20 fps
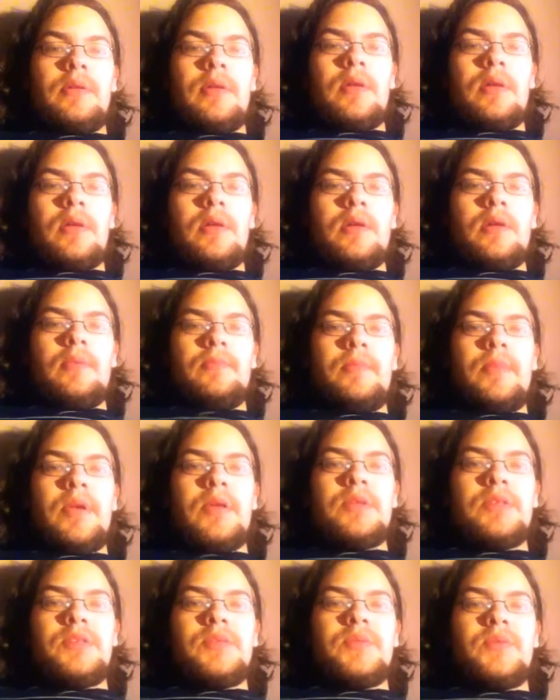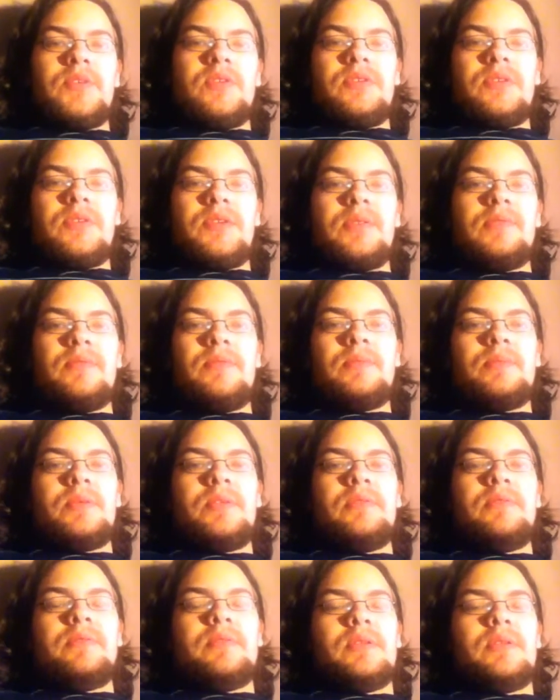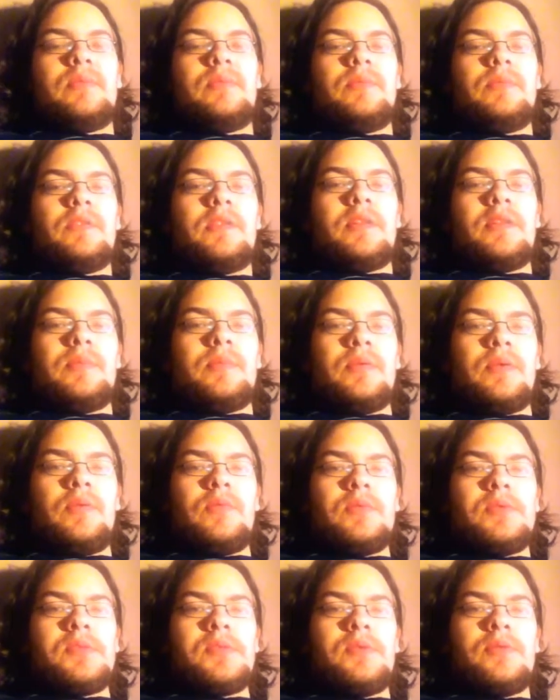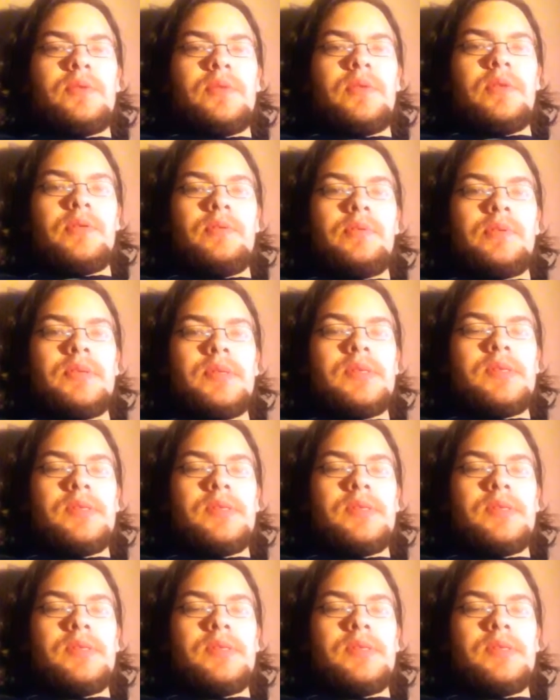Um, I just wanted to give a bit of an update about what's going on with the